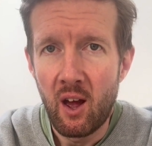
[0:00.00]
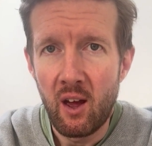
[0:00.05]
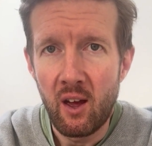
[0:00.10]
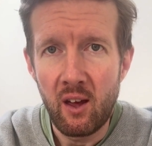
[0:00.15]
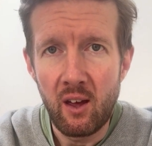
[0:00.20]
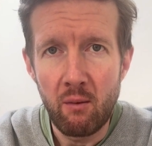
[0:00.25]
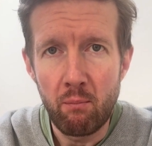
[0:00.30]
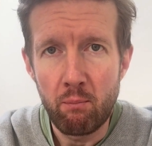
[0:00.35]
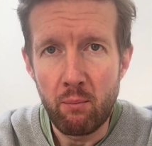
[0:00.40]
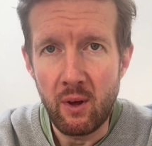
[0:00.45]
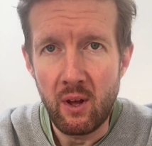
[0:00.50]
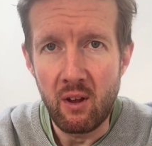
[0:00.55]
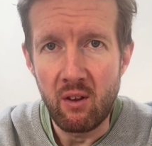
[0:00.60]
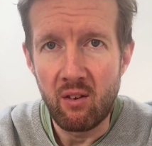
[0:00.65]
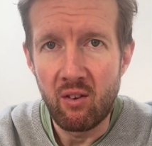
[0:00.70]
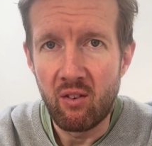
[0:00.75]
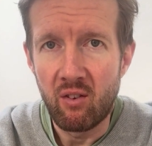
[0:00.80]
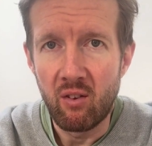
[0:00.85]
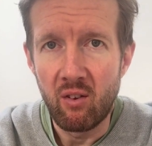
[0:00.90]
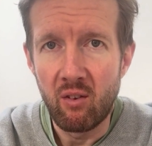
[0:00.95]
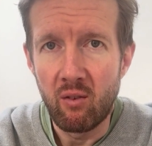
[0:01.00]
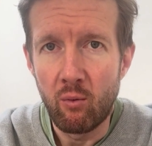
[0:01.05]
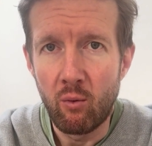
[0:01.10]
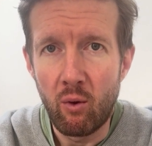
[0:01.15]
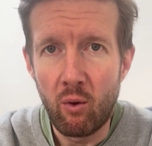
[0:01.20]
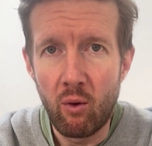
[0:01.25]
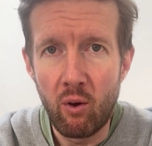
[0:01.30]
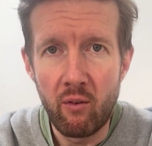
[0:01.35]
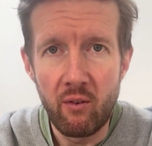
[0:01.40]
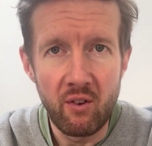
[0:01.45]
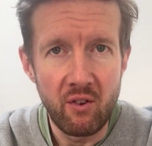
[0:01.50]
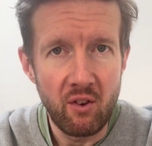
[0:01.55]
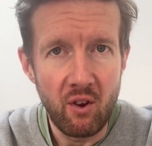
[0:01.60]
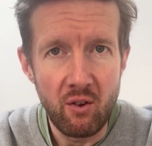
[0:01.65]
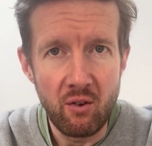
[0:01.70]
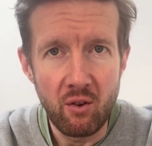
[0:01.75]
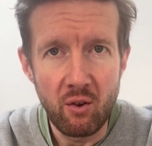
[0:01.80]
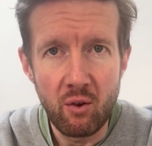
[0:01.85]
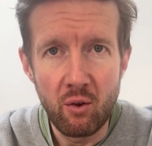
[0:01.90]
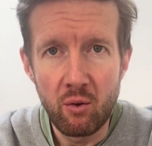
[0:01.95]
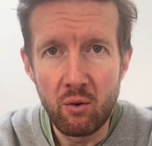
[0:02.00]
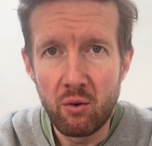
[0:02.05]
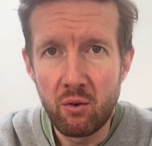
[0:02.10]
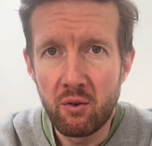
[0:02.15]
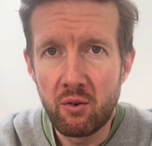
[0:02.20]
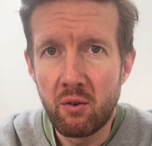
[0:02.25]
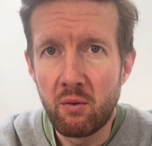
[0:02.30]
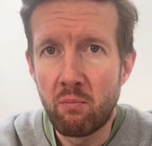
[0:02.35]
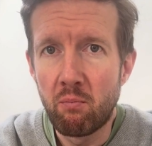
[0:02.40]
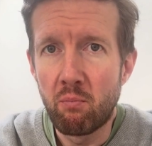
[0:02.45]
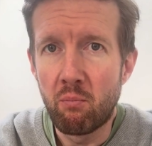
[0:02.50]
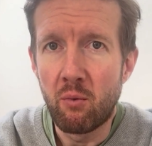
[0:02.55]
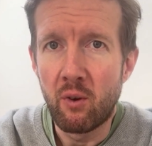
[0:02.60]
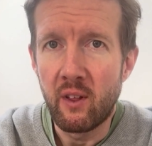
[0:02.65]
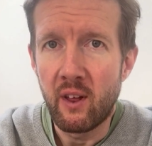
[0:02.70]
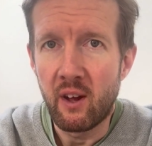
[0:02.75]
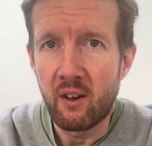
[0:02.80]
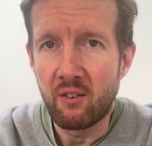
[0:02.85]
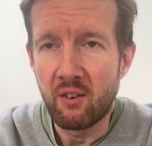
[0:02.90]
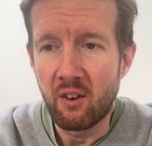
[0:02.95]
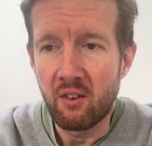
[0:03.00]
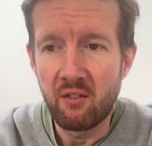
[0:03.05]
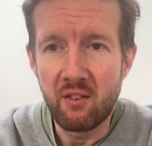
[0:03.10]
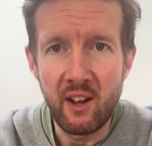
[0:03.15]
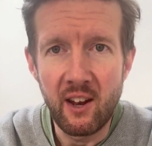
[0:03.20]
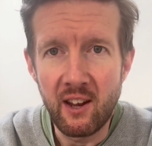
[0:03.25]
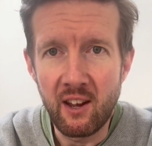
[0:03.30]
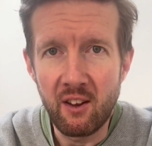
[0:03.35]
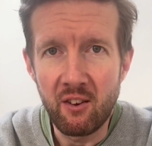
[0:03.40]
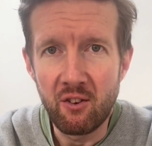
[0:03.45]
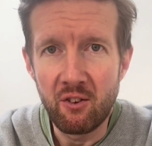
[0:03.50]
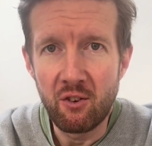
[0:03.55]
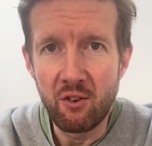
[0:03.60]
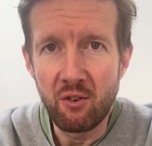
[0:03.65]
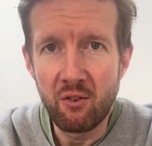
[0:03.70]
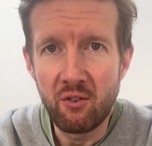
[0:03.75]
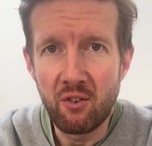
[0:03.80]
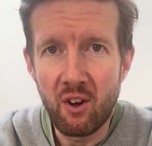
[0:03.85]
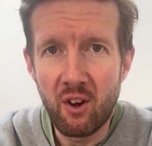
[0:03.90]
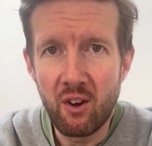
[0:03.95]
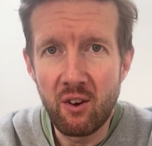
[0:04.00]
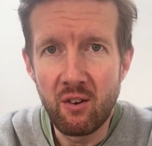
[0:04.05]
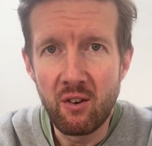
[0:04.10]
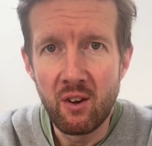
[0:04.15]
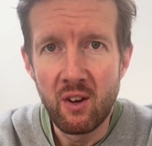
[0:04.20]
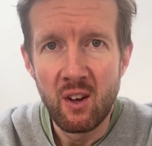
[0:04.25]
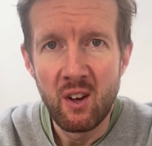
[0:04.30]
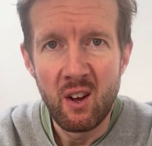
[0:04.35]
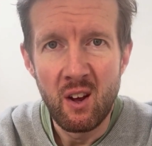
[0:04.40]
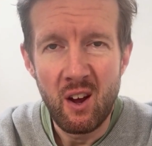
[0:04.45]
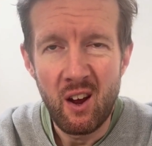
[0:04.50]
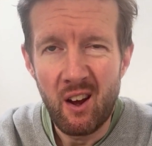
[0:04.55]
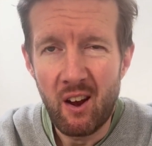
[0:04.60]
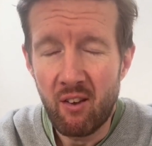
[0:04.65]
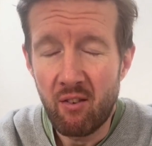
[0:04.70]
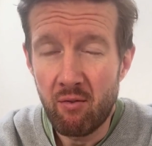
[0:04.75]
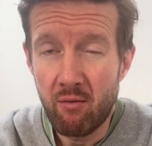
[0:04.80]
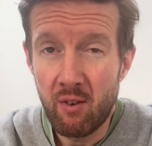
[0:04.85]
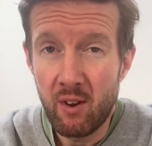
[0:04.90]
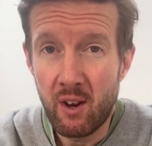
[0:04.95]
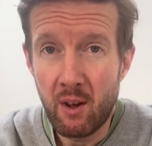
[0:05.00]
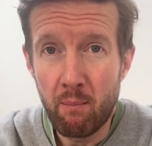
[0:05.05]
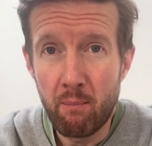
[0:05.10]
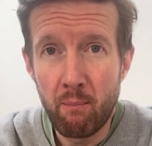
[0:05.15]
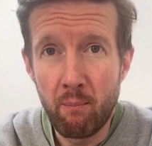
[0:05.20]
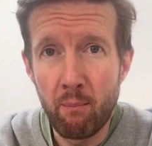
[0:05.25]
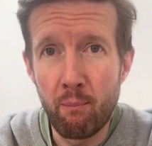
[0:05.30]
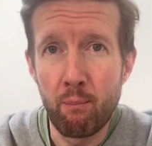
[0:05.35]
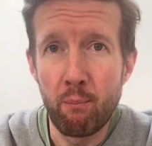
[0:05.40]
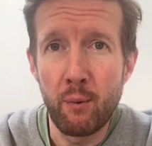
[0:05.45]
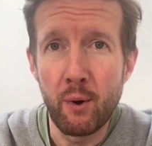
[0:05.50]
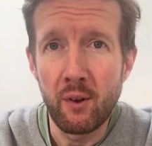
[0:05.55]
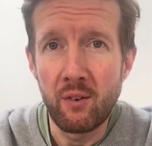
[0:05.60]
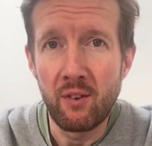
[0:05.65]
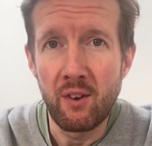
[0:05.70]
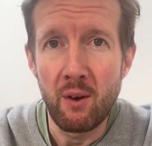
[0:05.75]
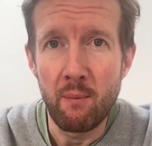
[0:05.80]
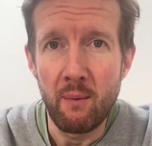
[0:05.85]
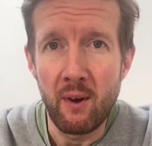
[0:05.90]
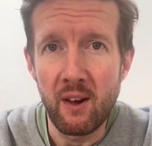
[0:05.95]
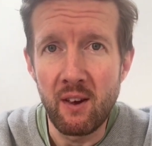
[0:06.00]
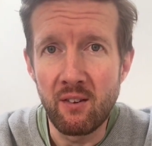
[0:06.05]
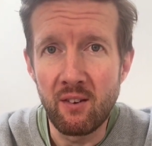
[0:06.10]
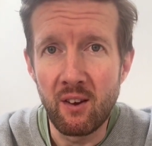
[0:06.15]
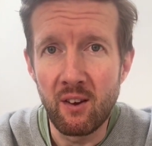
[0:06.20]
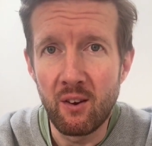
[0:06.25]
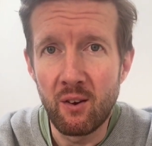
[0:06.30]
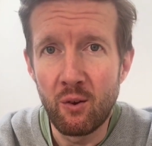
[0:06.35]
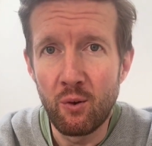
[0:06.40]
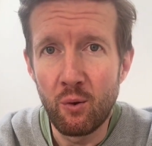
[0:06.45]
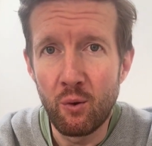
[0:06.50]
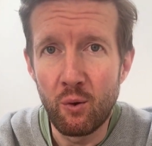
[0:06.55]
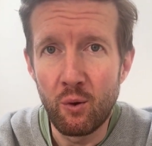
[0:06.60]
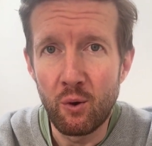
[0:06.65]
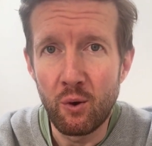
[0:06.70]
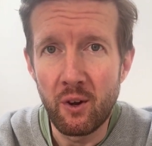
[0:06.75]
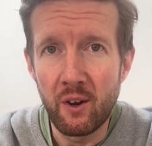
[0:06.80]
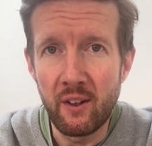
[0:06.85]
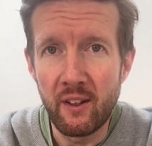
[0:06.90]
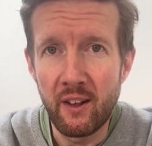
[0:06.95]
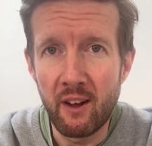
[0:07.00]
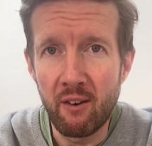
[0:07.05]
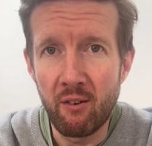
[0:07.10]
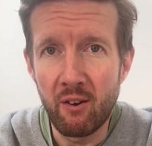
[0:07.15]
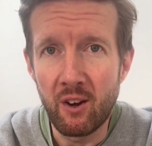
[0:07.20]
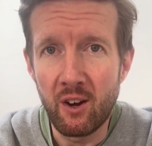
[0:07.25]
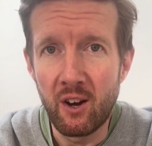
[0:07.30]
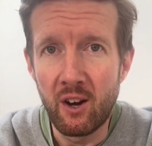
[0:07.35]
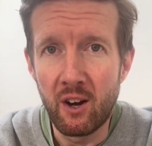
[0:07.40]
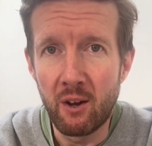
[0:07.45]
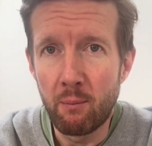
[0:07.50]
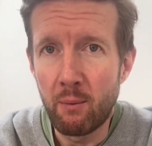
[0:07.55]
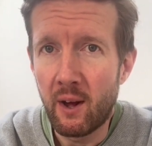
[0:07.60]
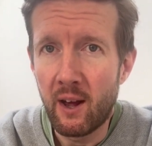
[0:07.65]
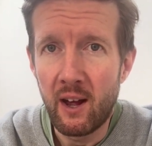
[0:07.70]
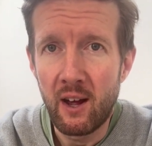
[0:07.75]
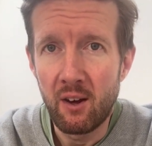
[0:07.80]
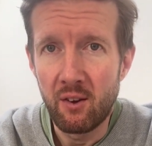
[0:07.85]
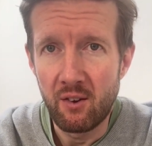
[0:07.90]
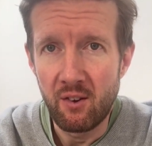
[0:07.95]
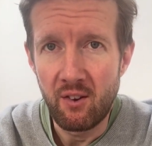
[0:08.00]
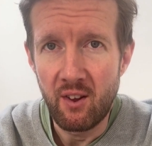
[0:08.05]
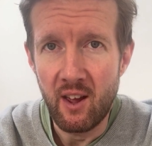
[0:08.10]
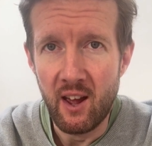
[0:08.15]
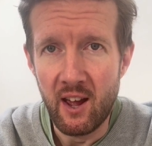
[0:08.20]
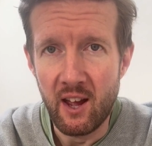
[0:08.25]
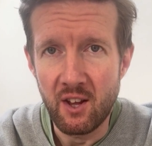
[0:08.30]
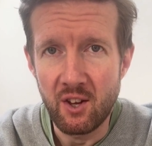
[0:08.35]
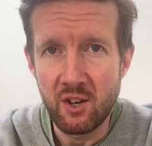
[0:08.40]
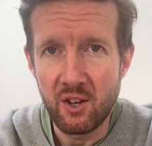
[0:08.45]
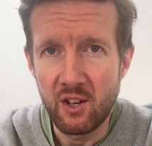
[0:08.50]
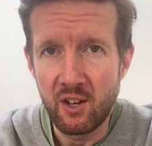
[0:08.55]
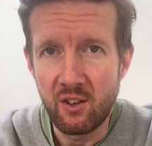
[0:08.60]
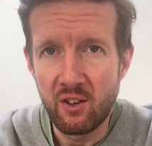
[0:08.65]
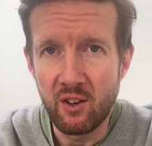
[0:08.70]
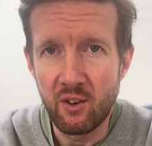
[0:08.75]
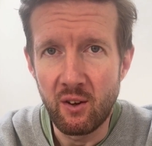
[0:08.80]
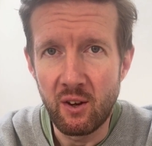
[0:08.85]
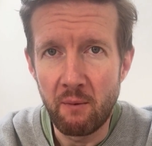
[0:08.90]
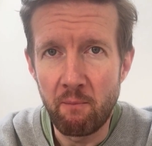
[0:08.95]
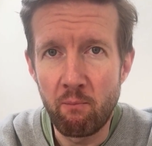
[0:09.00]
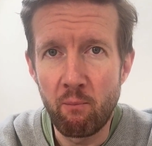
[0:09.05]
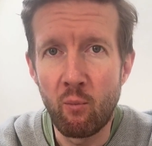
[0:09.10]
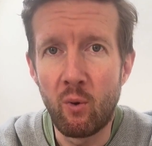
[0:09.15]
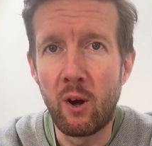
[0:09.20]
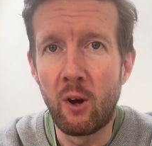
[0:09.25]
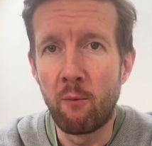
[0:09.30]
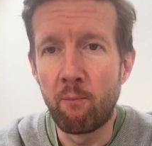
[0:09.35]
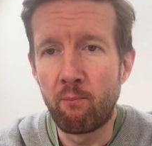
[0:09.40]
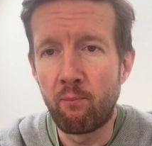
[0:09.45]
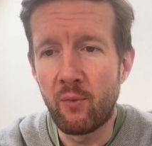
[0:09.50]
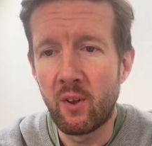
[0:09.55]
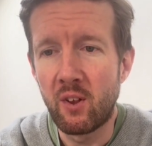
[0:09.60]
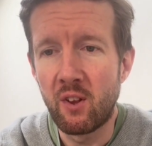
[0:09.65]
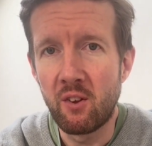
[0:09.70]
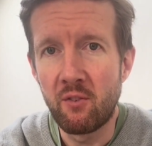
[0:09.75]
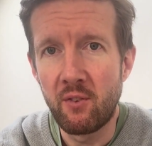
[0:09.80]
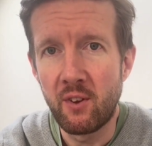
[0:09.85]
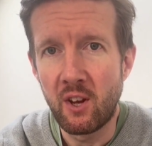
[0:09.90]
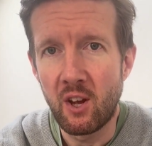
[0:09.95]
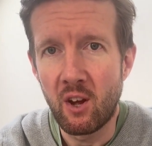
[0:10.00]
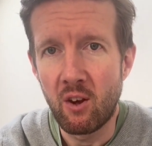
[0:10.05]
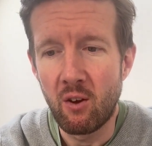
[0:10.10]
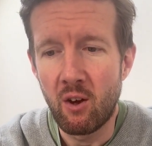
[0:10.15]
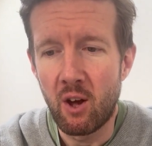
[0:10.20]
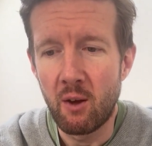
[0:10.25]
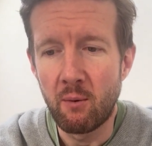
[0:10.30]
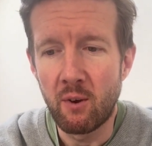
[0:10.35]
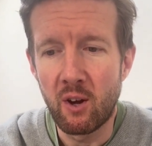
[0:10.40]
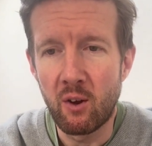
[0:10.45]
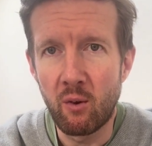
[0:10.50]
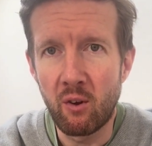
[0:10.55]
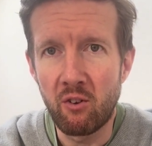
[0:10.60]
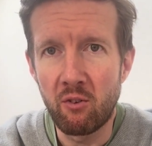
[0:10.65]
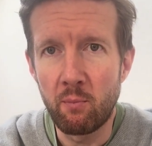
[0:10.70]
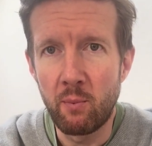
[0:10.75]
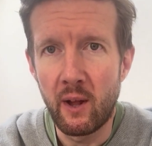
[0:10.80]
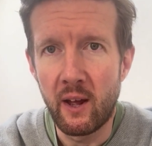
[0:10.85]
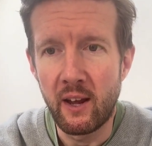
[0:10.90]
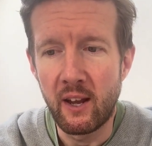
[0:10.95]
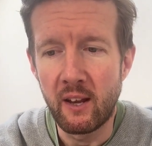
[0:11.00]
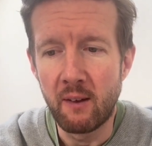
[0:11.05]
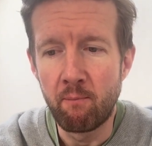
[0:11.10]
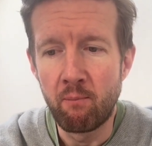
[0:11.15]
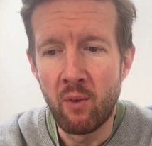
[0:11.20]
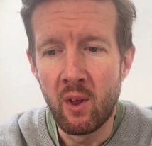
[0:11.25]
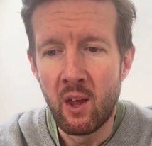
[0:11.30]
It beats of its own accord without us telling it to do so. And it's really a pretty amazing organ in that regard. But how does it actually do it? Well, in this video, I'm going to explain.